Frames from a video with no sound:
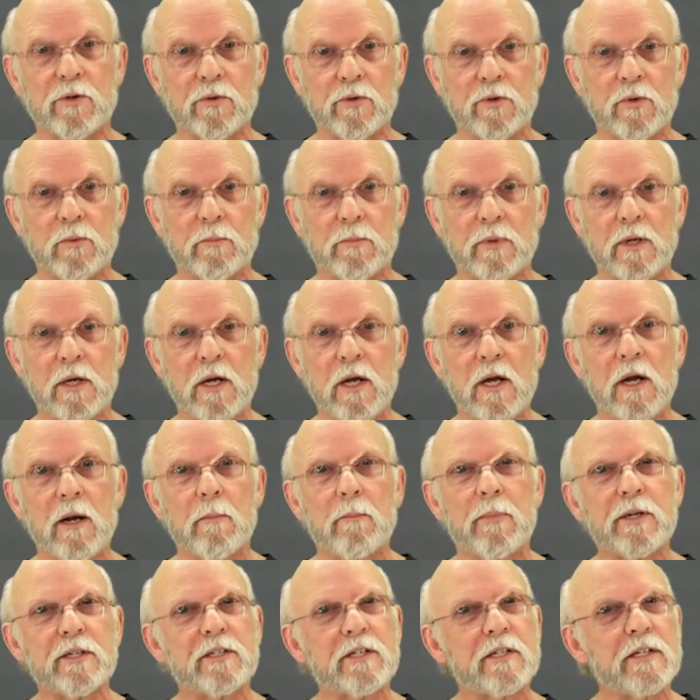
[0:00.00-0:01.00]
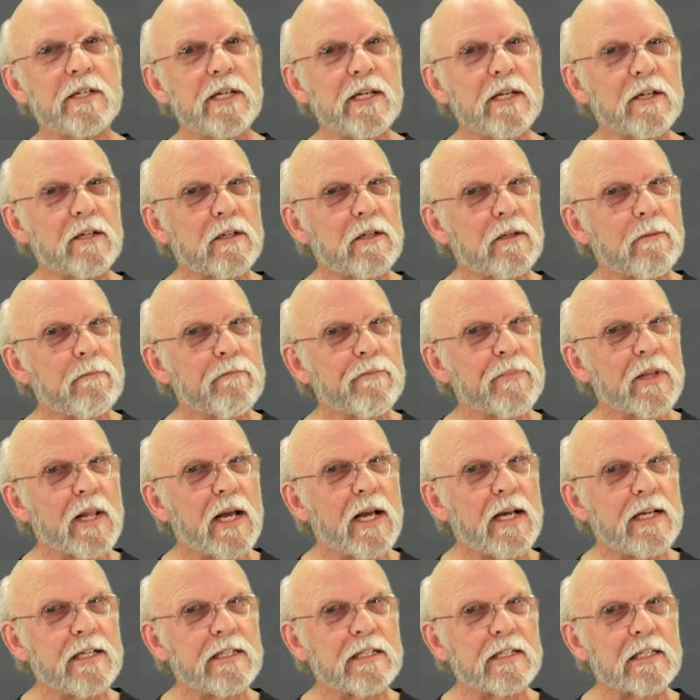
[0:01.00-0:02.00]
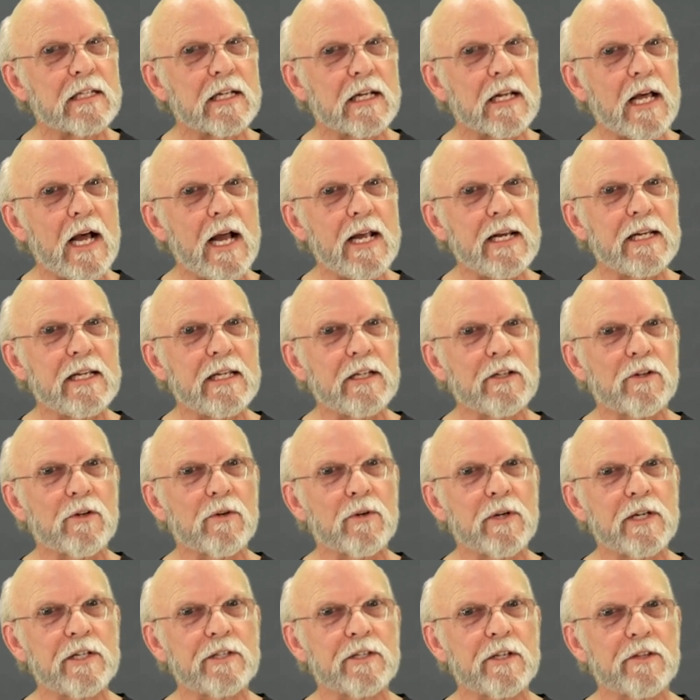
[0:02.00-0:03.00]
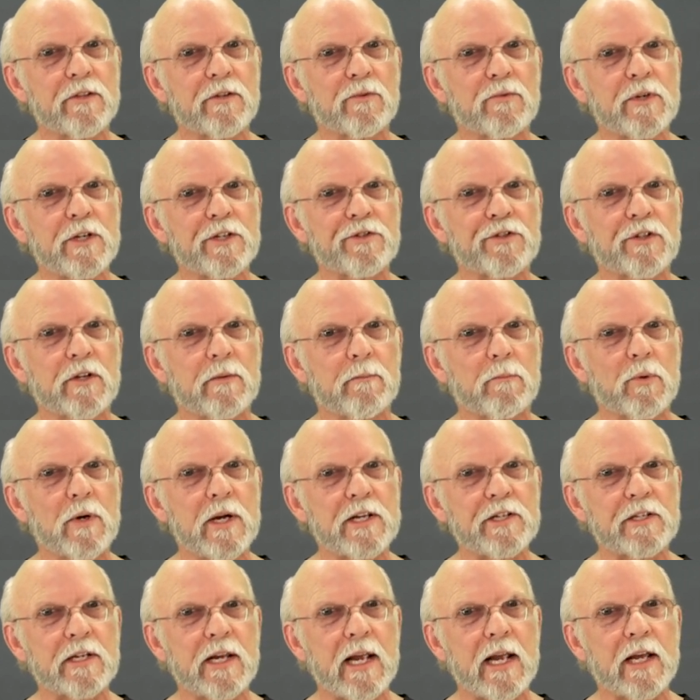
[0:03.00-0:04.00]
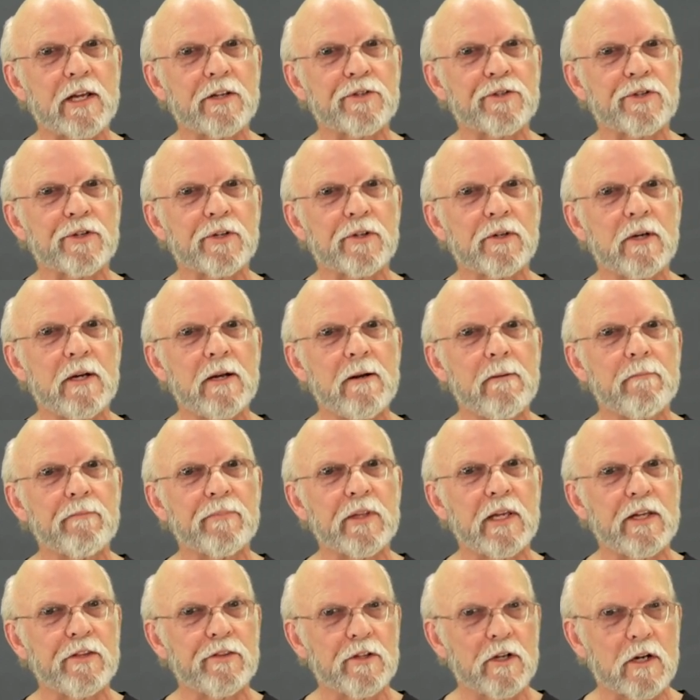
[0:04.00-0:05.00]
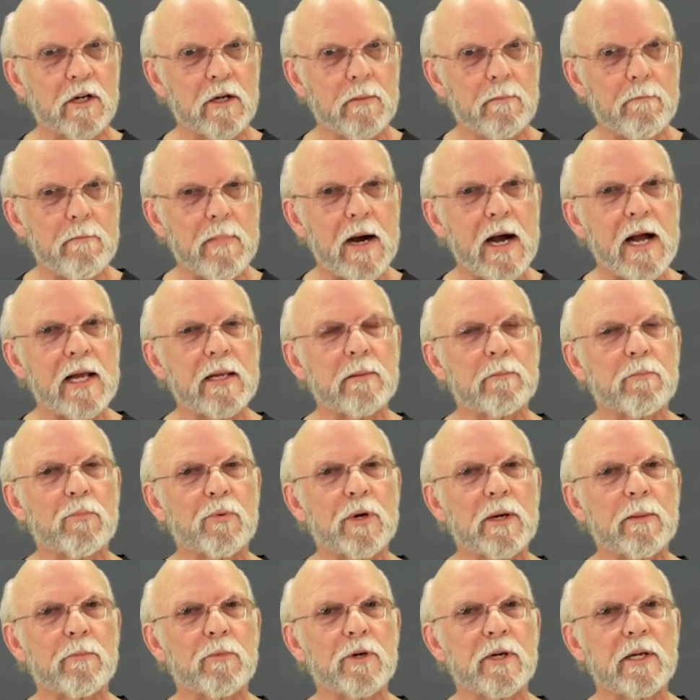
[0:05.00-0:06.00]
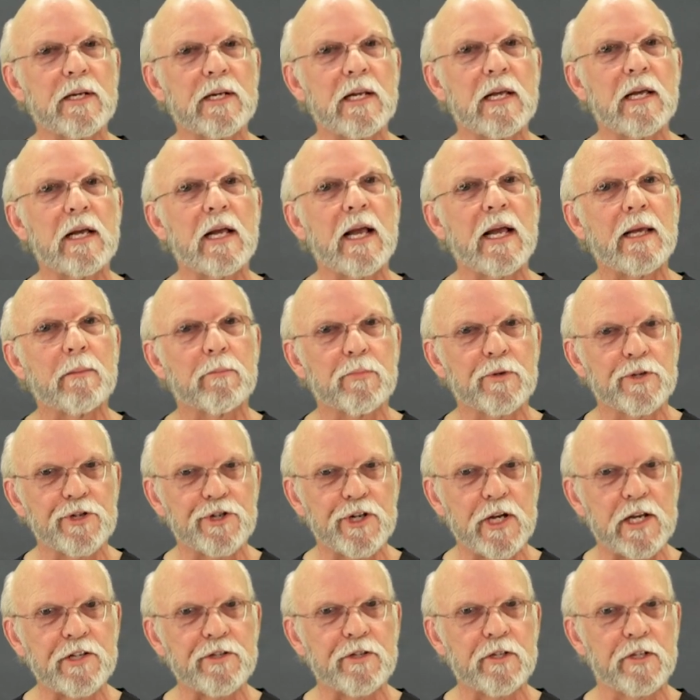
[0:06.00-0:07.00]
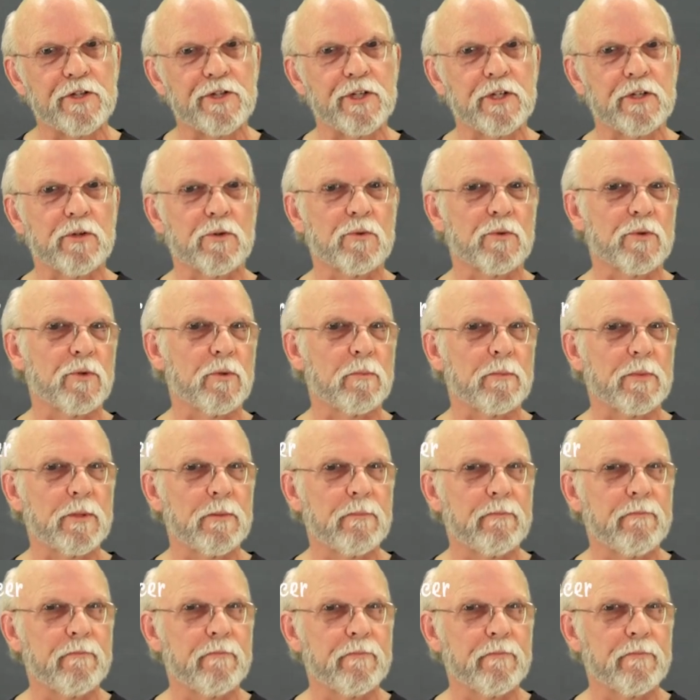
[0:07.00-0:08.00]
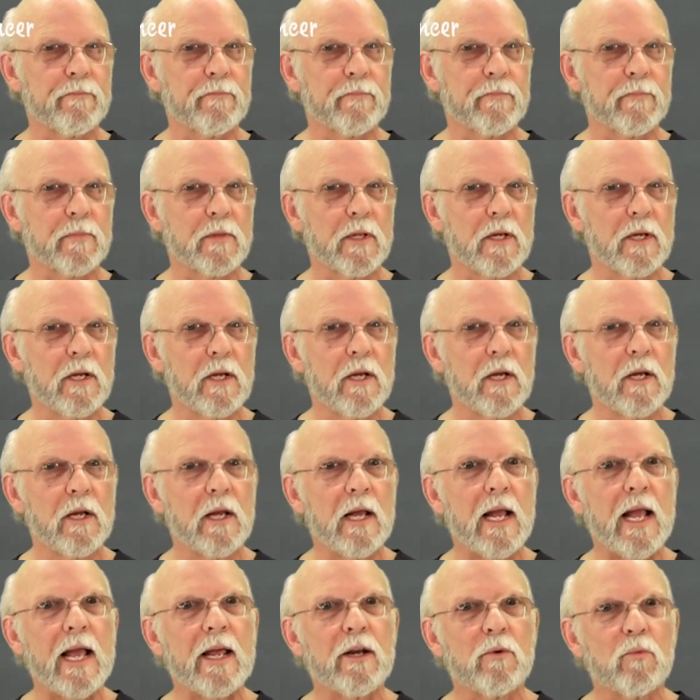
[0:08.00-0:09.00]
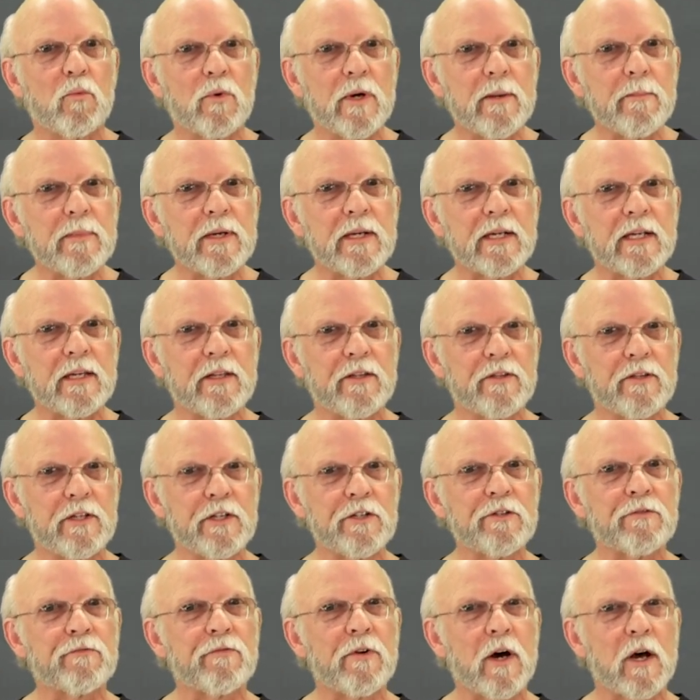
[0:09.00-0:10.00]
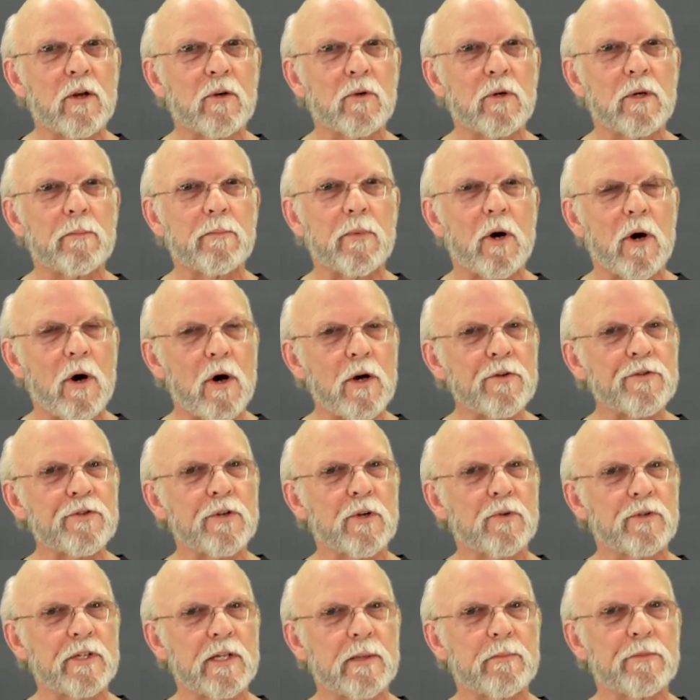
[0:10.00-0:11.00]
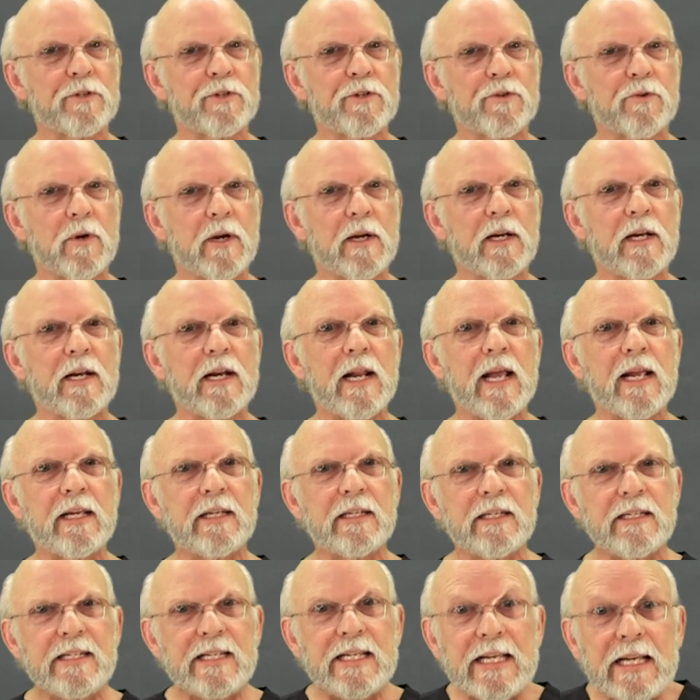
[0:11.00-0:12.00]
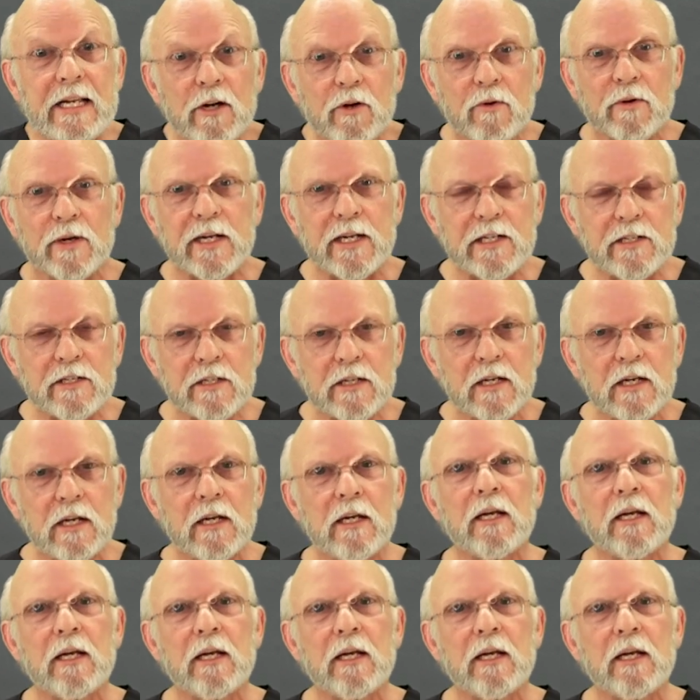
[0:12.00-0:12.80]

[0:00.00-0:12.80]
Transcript: group, but still a slight increase in the risk of breast cancer in the combined Premarin and progestogen group. And women in this follow-up also demonstrated a decrease